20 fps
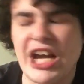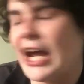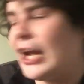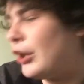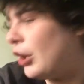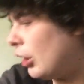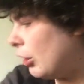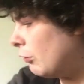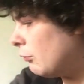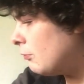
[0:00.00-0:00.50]
I
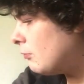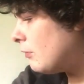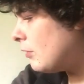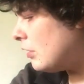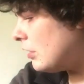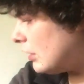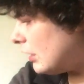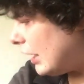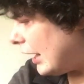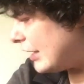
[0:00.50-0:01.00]
know
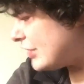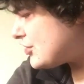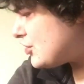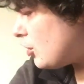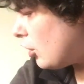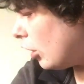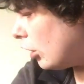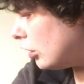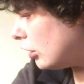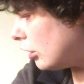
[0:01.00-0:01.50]
it's
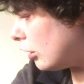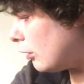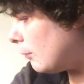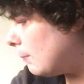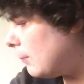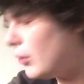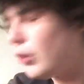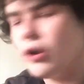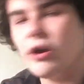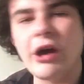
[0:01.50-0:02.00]
not a
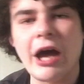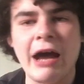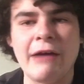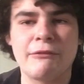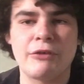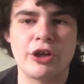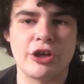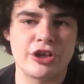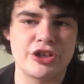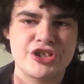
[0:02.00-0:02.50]
lot, but
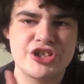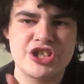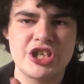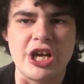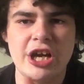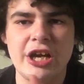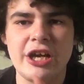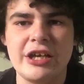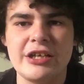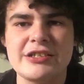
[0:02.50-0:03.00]
I've got a
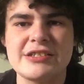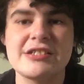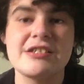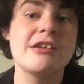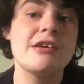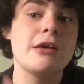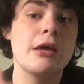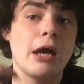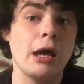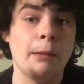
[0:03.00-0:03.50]
shirt,
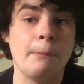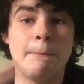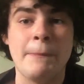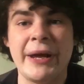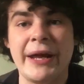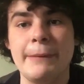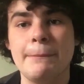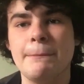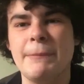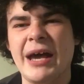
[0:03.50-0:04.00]
a
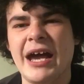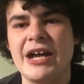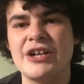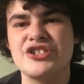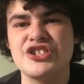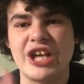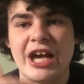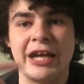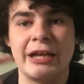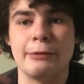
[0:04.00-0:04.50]
pin
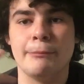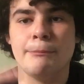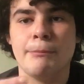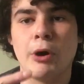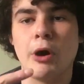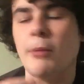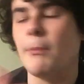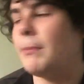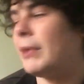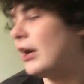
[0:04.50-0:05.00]
badge, and a
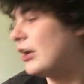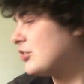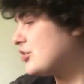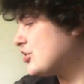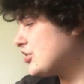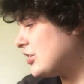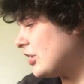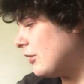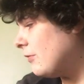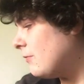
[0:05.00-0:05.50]
pop
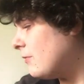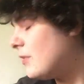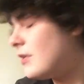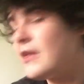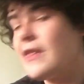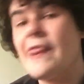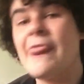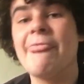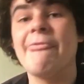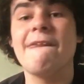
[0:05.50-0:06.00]
badge. So
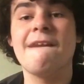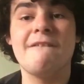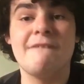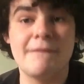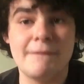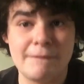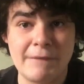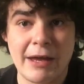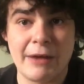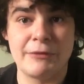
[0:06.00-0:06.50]

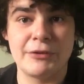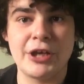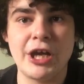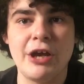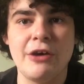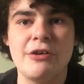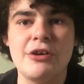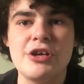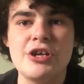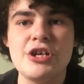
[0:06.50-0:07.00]
there we
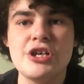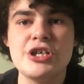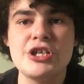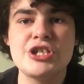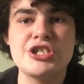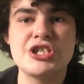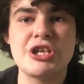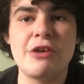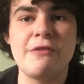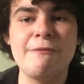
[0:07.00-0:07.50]
go.
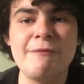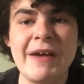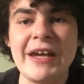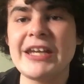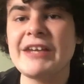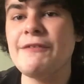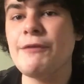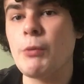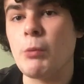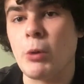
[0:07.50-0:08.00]
So
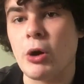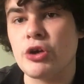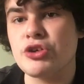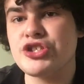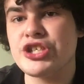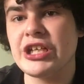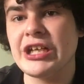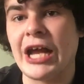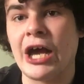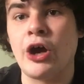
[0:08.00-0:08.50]
thank you for
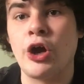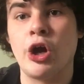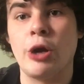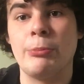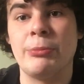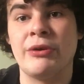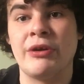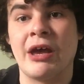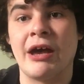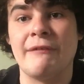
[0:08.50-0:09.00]
watching. I
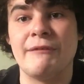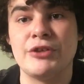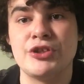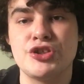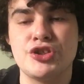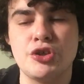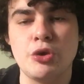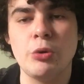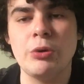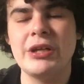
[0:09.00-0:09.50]
hope you have
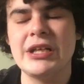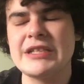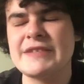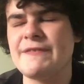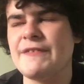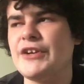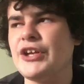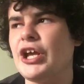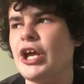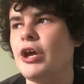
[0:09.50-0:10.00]
enjoyed this
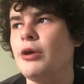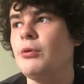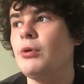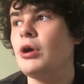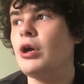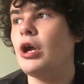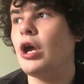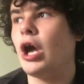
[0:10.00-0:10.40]
video.